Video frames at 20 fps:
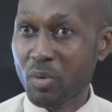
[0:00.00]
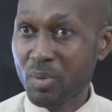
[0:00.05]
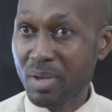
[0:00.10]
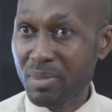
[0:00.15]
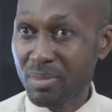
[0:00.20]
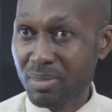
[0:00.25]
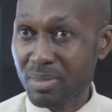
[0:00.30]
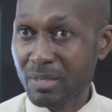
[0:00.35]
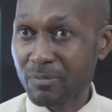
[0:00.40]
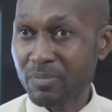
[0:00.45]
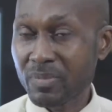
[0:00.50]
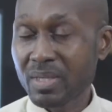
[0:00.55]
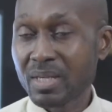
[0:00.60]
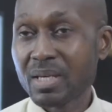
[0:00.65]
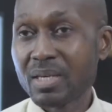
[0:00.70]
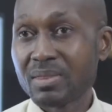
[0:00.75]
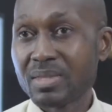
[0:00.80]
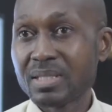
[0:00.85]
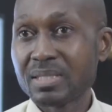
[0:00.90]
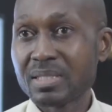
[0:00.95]
with.
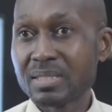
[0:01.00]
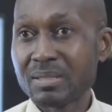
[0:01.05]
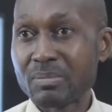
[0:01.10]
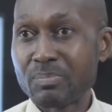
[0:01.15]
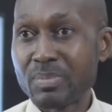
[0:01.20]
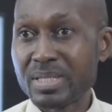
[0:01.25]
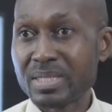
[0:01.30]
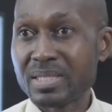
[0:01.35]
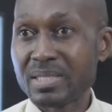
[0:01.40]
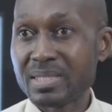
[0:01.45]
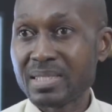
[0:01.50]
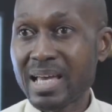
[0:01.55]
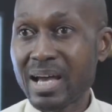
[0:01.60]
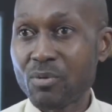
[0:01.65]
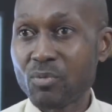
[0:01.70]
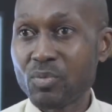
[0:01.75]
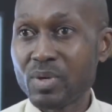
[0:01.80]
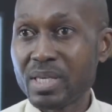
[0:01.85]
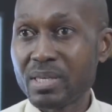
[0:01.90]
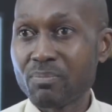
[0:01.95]
This is a business
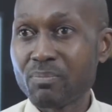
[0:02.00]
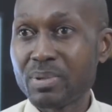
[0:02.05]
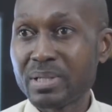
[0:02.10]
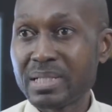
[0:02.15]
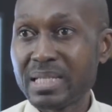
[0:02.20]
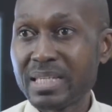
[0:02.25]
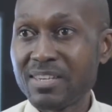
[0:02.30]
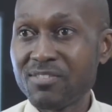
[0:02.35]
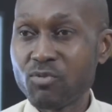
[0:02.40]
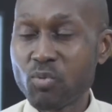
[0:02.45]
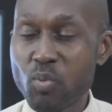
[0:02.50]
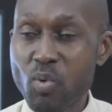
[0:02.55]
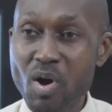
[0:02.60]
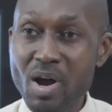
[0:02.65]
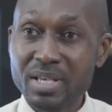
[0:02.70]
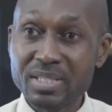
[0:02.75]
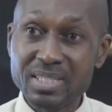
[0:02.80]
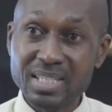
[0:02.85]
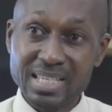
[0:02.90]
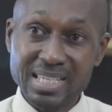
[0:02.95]
that we believe
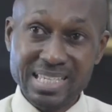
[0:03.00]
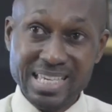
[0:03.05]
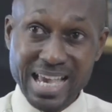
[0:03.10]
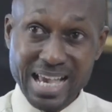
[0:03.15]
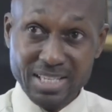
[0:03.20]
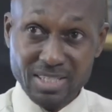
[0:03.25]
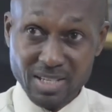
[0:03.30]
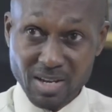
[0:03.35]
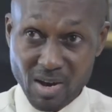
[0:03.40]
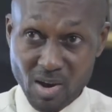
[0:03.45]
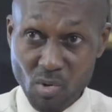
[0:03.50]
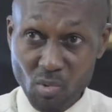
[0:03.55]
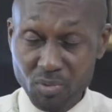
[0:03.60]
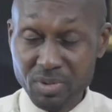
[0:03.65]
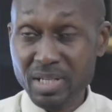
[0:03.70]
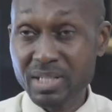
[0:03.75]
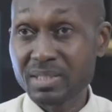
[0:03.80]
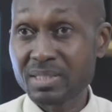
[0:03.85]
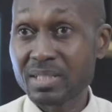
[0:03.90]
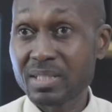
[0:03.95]
once it gets out
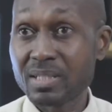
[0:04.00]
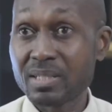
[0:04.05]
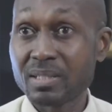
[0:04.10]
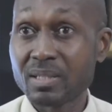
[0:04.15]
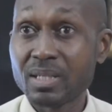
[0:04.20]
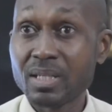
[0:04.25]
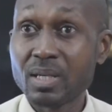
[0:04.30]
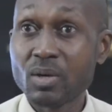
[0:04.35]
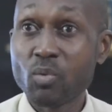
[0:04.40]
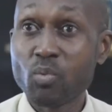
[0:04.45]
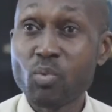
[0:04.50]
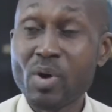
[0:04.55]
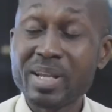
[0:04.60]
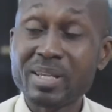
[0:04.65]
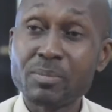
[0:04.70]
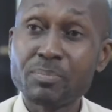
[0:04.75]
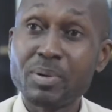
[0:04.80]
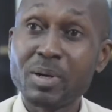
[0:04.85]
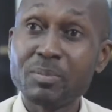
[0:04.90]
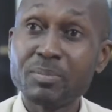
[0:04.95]
there to the
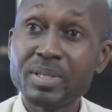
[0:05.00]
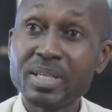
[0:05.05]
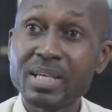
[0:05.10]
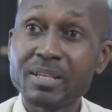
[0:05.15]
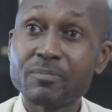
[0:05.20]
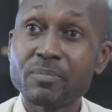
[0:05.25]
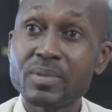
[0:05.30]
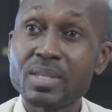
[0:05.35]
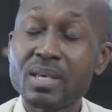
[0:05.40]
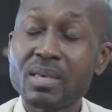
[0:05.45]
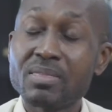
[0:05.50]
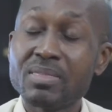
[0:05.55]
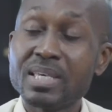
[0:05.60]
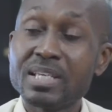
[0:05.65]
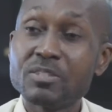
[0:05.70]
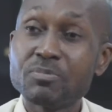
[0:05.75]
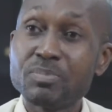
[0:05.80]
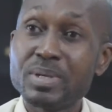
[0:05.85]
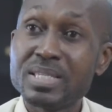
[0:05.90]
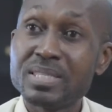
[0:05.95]
wider public,
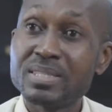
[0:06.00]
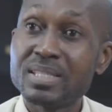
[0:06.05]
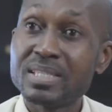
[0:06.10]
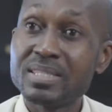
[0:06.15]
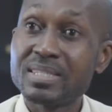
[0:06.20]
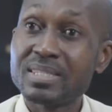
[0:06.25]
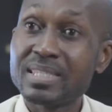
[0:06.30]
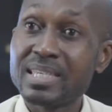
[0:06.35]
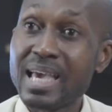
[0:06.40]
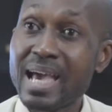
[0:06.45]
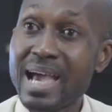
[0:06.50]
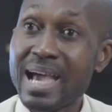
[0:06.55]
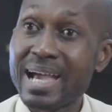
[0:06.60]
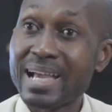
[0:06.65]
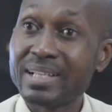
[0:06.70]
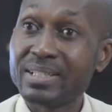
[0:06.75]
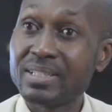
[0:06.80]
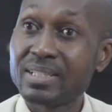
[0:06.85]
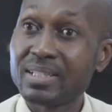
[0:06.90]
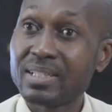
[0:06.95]
this business
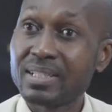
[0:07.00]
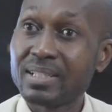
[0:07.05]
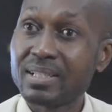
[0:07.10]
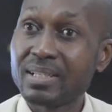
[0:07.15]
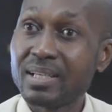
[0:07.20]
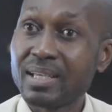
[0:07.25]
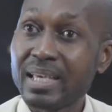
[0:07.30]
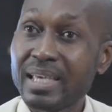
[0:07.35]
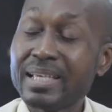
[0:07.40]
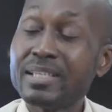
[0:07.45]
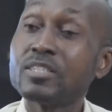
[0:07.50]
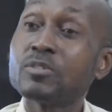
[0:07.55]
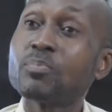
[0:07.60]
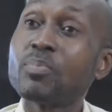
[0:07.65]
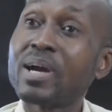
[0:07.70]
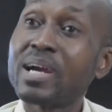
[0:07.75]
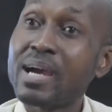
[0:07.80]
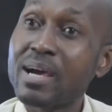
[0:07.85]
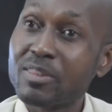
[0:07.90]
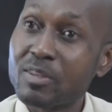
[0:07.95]
can
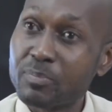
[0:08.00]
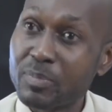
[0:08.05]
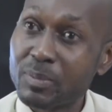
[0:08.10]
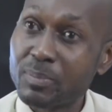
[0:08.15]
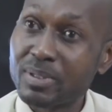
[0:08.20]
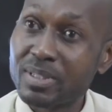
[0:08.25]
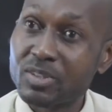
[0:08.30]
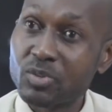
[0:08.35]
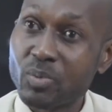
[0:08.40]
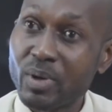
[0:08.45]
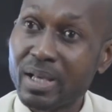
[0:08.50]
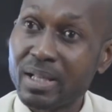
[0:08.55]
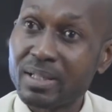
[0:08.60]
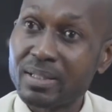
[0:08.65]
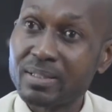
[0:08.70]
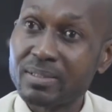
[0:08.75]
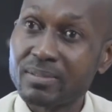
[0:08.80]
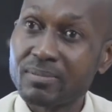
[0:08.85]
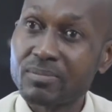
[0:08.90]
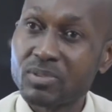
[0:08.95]
inspire other people as well.
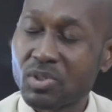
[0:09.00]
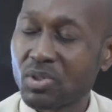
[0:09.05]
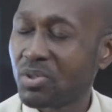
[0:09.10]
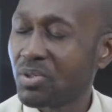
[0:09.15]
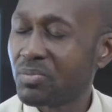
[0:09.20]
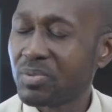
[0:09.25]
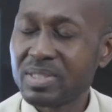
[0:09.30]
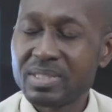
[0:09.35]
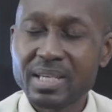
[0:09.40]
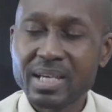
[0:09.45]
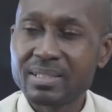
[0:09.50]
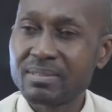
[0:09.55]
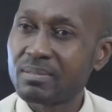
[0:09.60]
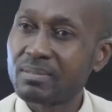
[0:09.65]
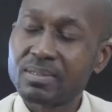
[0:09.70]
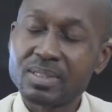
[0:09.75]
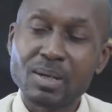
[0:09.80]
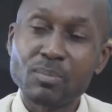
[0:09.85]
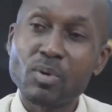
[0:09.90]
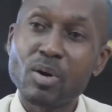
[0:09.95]
So we said,
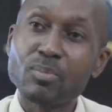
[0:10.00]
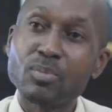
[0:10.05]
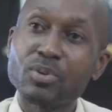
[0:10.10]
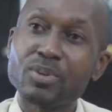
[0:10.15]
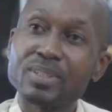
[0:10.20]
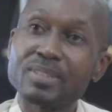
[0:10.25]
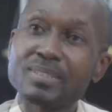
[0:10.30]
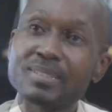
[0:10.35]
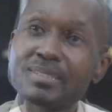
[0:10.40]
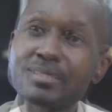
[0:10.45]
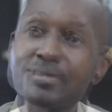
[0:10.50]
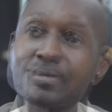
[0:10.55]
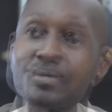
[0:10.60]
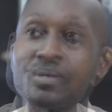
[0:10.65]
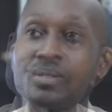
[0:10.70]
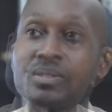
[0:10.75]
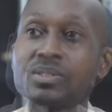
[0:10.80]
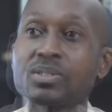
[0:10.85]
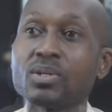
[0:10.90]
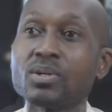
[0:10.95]
come on board.
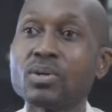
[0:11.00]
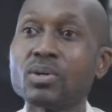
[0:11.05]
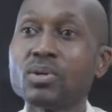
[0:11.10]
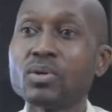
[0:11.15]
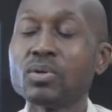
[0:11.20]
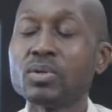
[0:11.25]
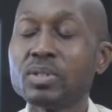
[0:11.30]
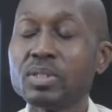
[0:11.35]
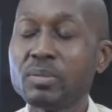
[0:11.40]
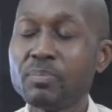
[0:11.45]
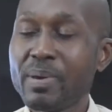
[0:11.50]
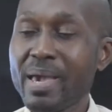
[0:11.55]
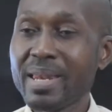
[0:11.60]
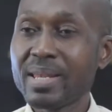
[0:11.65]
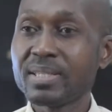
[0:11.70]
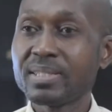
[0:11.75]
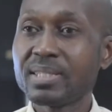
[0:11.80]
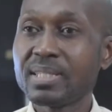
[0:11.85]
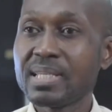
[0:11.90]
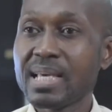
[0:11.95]
So the
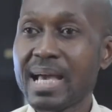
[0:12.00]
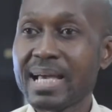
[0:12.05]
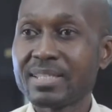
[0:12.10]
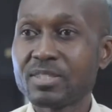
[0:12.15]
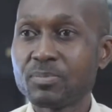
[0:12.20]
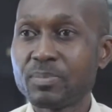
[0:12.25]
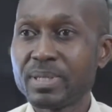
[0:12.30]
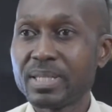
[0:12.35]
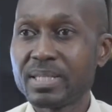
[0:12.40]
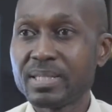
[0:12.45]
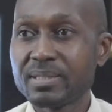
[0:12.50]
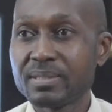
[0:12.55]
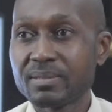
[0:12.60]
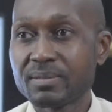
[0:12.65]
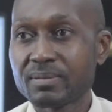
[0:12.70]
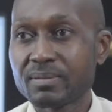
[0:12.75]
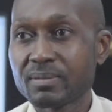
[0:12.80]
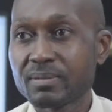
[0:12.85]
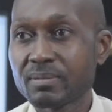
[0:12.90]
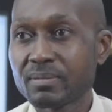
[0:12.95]
BADC has been
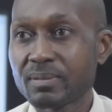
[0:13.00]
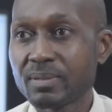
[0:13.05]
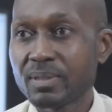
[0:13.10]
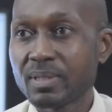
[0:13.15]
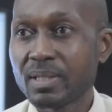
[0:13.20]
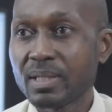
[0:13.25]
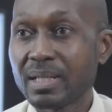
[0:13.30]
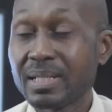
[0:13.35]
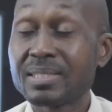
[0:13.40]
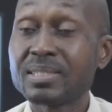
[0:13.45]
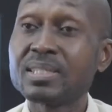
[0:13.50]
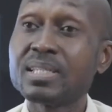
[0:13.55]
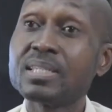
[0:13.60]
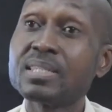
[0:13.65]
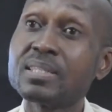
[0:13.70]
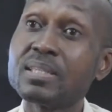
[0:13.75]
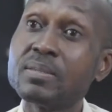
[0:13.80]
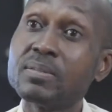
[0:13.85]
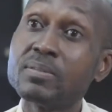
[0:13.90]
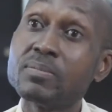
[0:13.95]

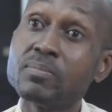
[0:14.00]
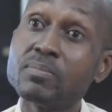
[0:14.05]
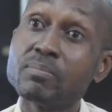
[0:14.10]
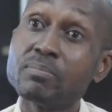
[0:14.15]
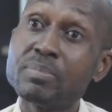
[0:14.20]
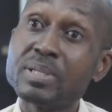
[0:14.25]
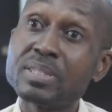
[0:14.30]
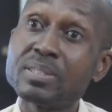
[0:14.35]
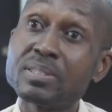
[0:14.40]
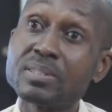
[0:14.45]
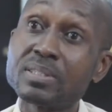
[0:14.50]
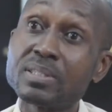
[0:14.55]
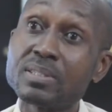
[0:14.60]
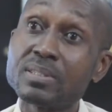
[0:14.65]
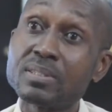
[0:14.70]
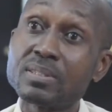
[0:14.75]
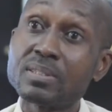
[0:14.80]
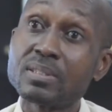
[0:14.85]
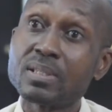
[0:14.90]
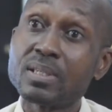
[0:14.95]
assisting
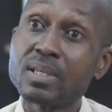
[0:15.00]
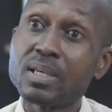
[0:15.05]
businesses